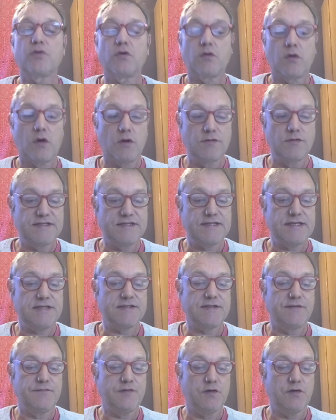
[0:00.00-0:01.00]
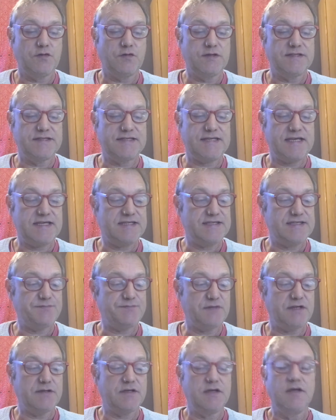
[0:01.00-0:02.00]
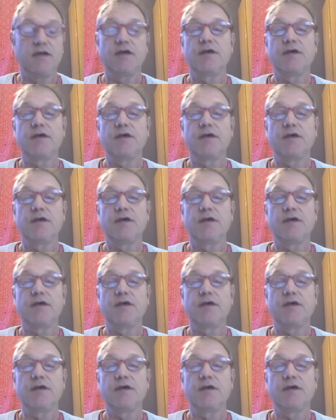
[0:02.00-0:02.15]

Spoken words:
process of your assessment